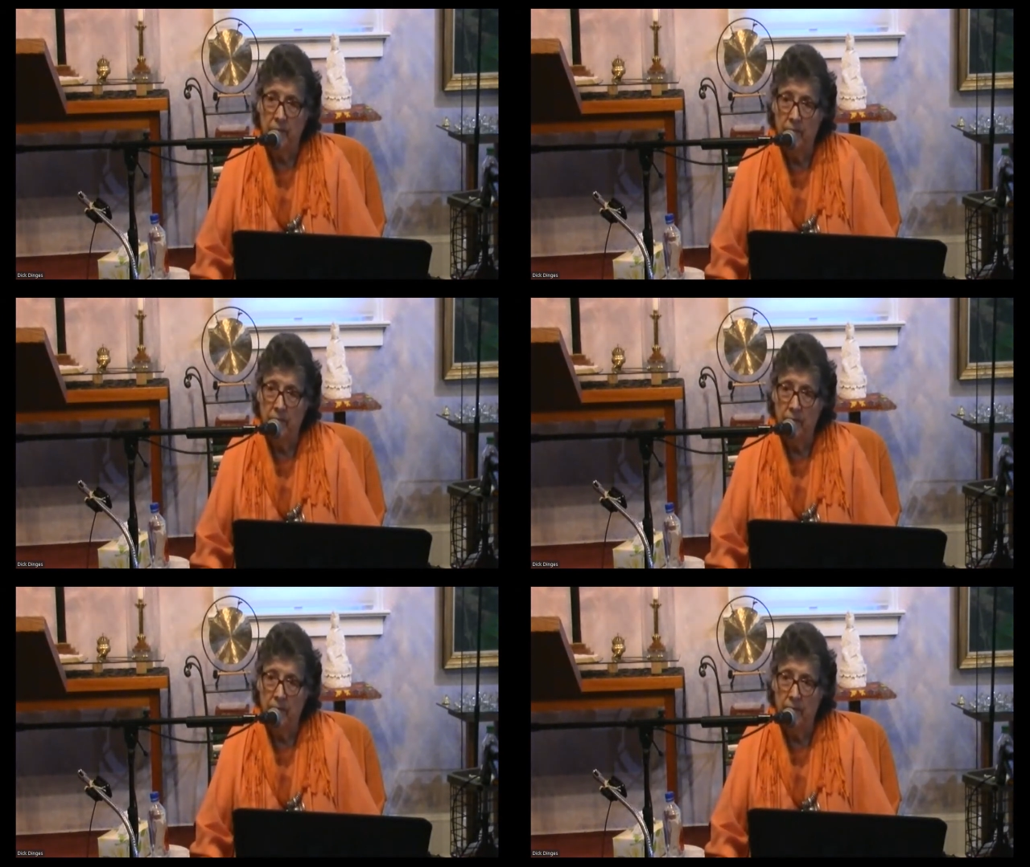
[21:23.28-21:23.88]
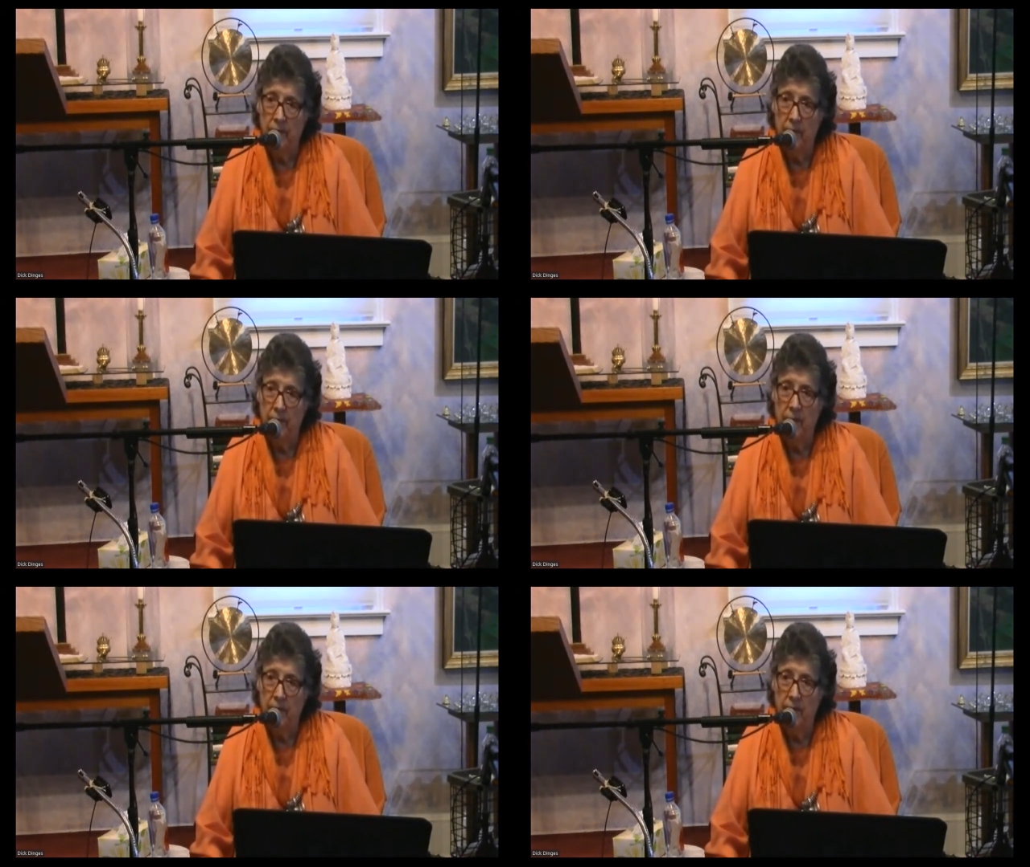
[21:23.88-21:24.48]

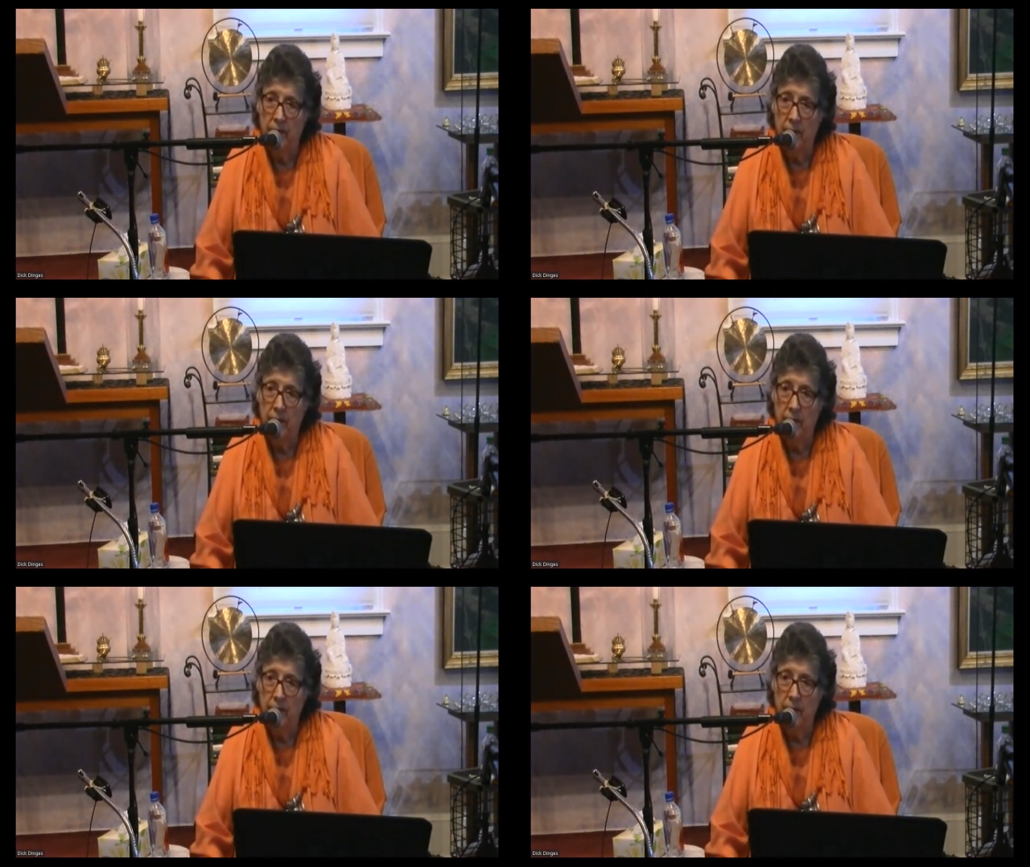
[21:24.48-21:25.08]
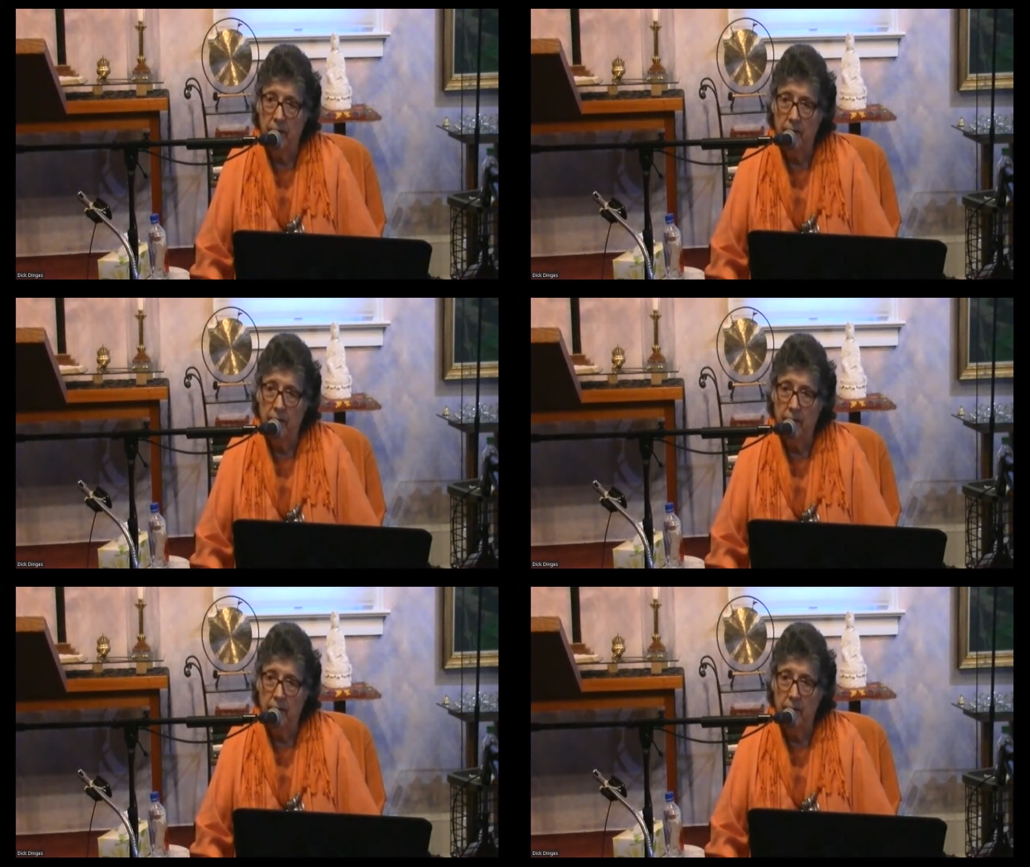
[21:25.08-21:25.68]

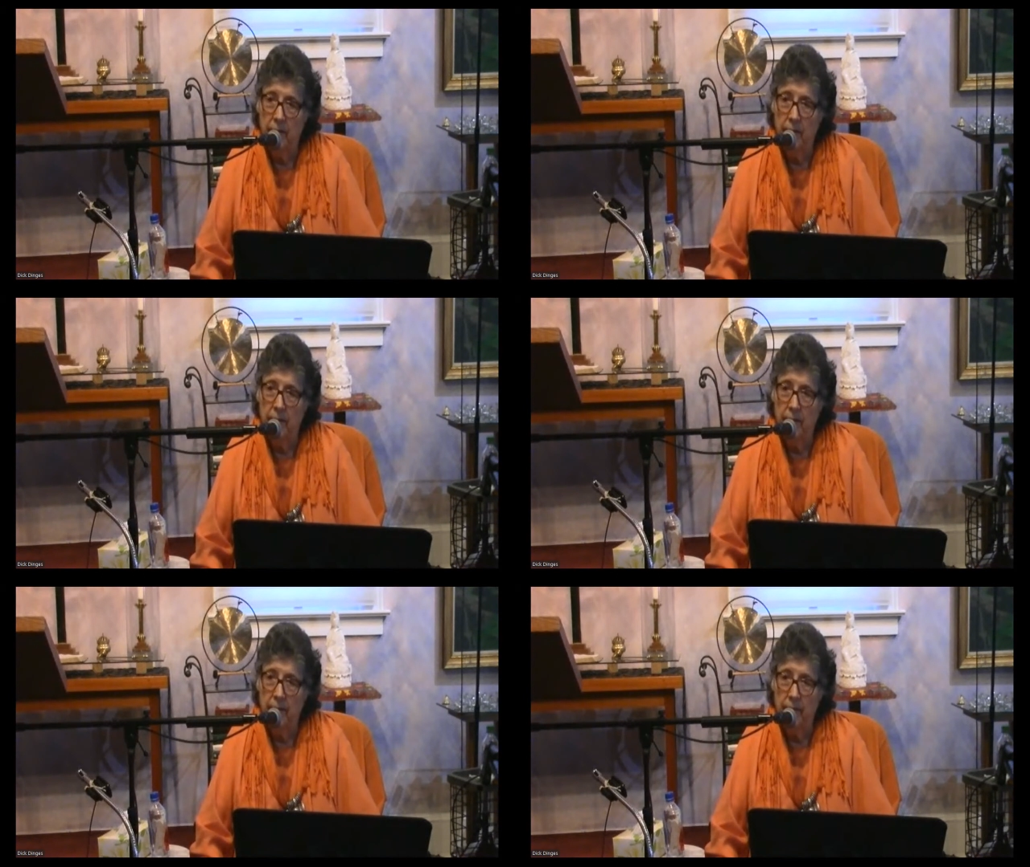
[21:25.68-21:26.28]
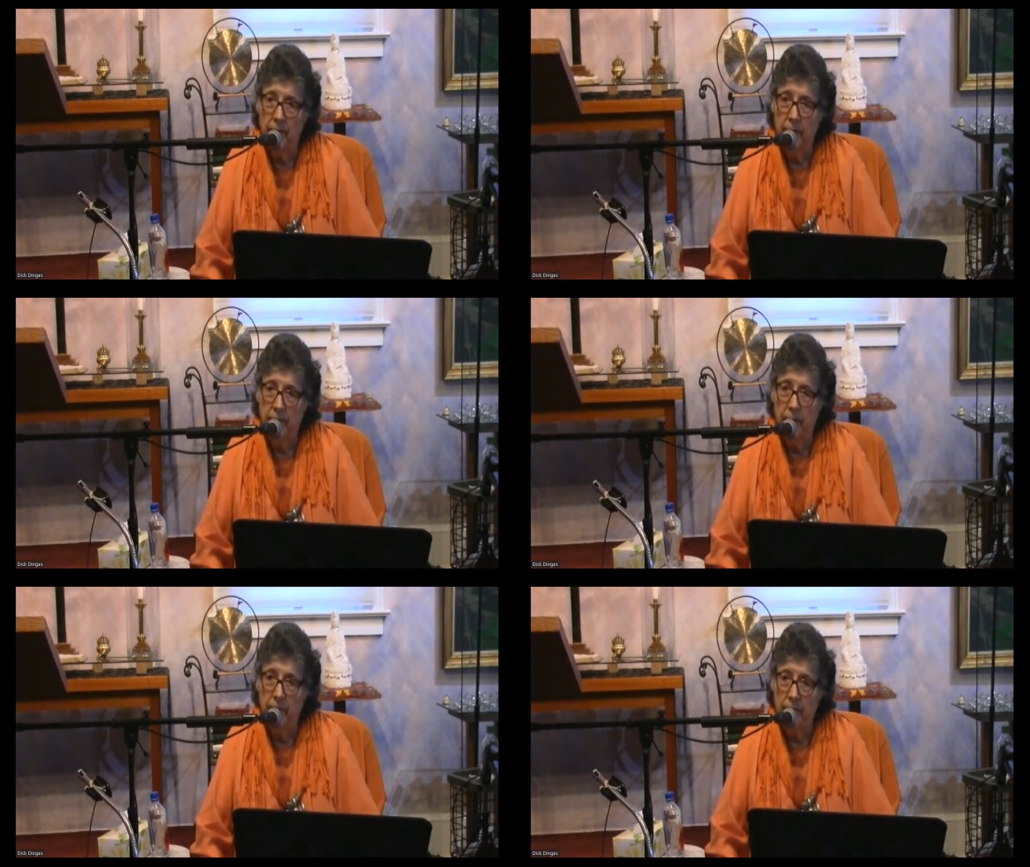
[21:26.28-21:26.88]

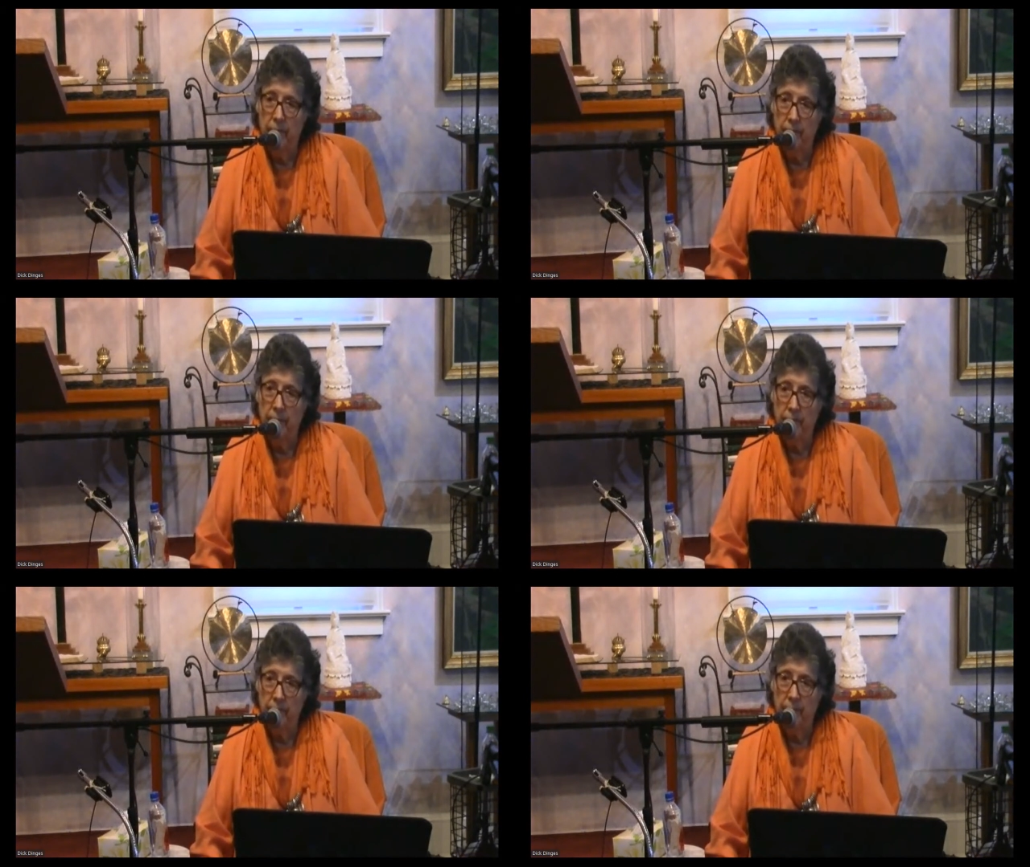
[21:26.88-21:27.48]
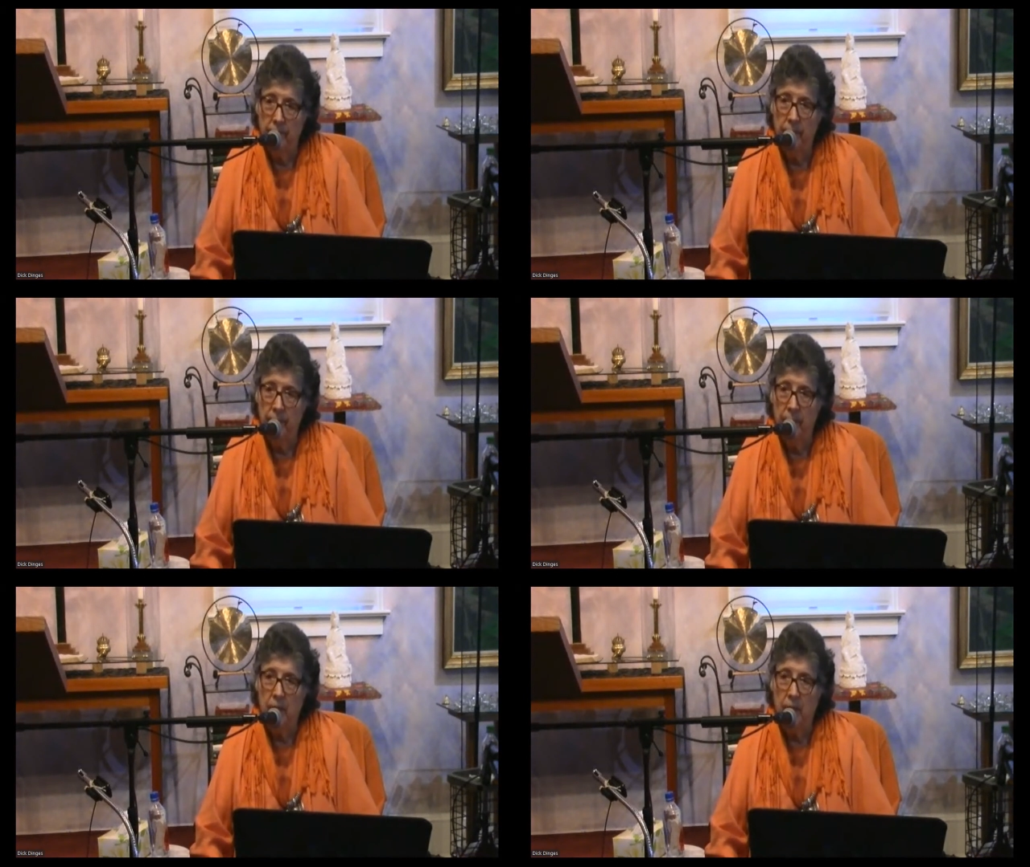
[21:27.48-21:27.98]
Nothing is said.